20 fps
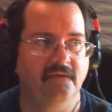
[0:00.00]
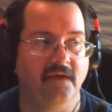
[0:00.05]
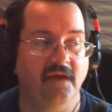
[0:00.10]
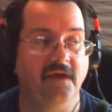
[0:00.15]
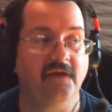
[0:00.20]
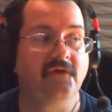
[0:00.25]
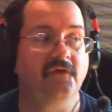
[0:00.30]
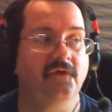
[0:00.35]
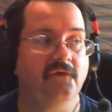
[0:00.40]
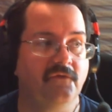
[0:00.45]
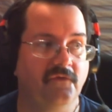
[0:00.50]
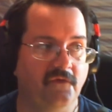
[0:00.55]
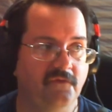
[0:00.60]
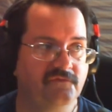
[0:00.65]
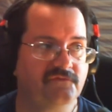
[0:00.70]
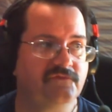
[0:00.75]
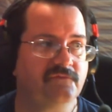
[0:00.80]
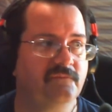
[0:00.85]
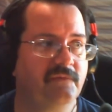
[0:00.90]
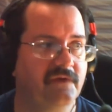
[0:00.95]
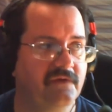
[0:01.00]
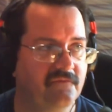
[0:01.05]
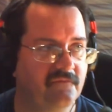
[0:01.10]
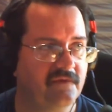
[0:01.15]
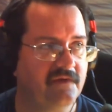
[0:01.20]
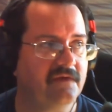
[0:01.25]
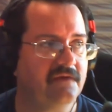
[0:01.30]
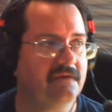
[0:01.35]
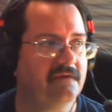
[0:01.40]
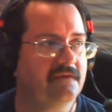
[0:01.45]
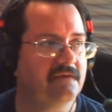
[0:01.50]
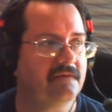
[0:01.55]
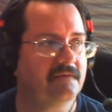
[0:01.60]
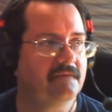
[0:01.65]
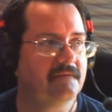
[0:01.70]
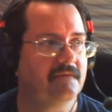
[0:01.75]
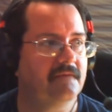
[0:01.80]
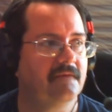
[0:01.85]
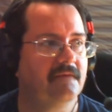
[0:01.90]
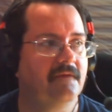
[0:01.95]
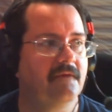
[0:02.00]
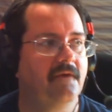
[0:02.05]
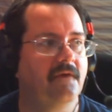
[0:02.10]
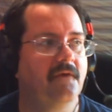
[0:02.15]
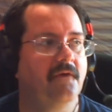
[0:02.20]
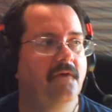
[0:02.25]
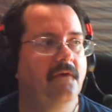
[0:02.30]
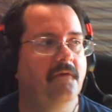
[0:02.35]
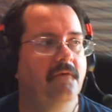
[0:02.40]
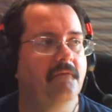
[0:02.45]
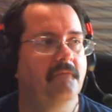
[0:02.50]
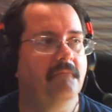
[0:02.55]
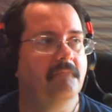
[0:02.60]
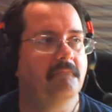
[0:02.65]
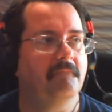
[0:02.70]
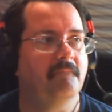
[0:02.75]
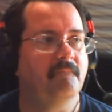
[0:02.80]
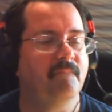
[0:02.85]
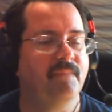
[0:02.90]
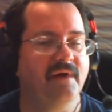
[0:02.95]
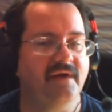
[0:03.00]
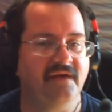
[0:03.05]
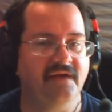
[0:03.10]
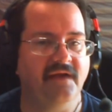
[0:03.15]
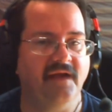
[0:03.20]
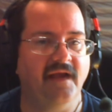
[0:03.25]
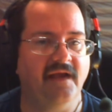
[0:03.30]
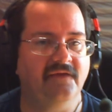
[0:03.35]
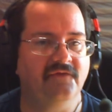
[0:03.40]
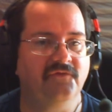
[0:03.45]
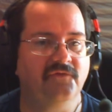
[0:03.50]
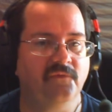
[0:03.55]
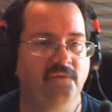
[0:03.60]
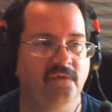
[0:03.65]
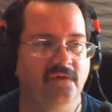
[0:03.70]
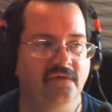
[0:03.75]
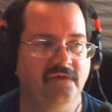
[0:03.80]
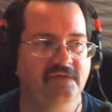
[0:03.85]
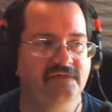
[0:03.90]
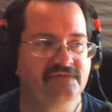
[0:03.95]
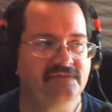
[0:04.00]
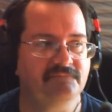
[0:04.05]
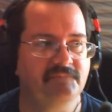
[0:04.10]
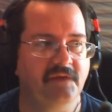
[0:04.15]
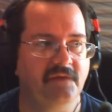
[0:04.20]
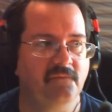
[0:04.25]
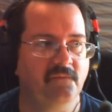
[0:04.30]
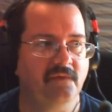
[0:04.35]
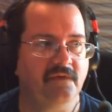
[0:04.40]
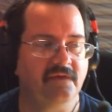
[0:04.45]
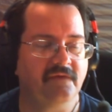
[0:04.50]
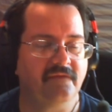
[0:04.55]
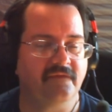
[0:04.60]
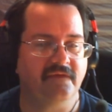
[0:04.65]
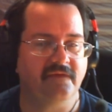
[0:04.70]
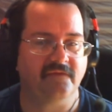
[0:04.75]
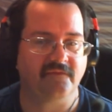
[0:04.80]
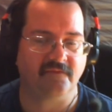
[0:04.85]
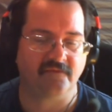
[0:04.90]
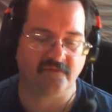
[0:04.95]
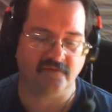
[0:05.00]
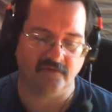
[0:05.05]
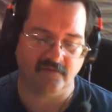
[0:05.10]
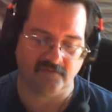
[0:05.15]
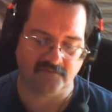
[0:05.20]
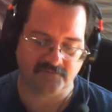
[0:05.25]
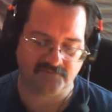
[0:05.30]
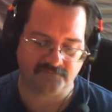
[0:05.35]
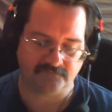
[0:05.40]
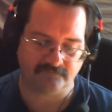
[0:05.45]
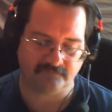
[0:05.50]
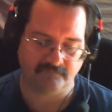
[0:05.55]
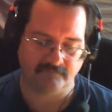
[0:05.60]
It could also be green, but it had to at least be one of the other colors.